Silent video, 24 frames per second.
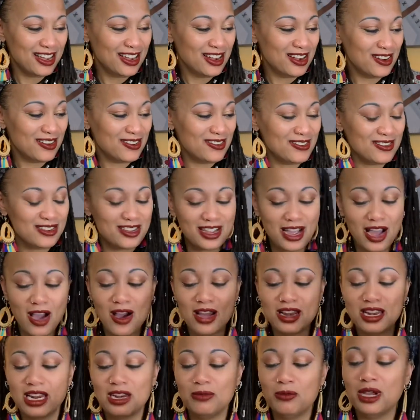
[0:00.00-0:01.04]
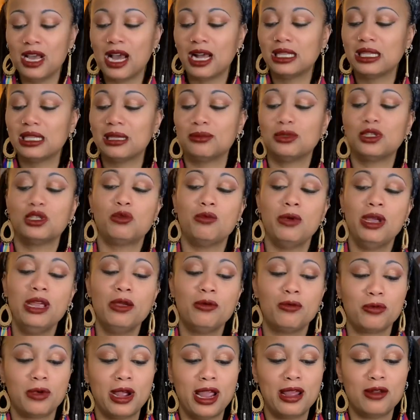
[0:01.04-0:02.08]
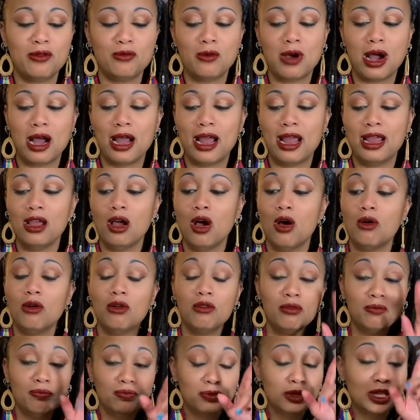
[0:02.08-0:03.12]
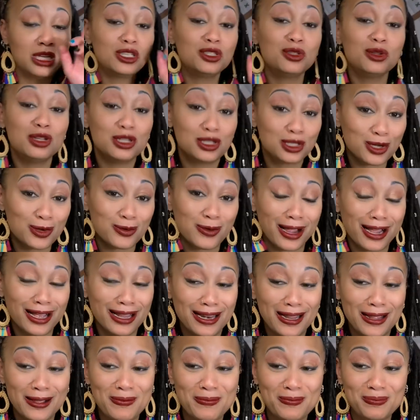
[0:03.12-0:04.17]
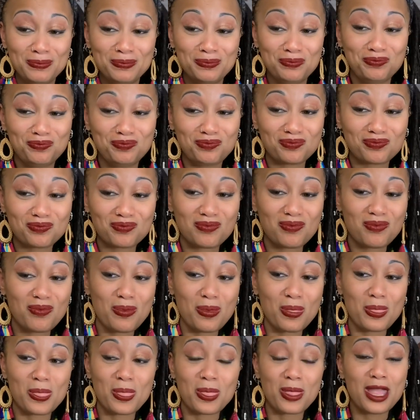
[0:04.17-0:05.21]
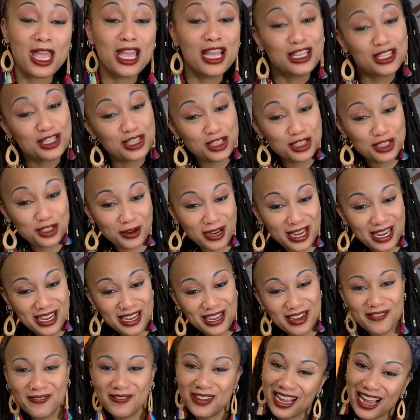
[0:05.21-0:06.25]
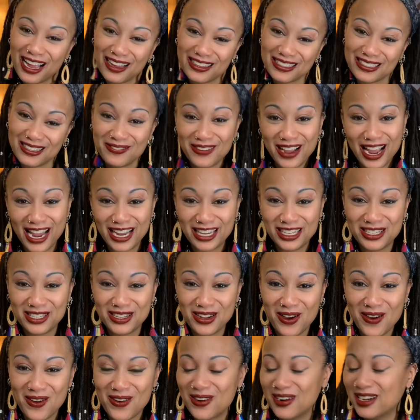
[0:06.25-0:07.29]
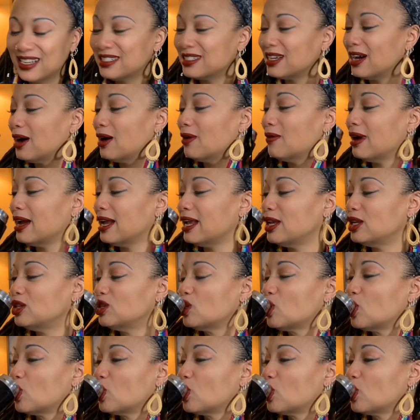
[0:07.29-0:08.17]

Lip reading: Oh, yeah. And then we got some sweet red wine. Oh, let's do this correctly. To drink, we have some H2O as always.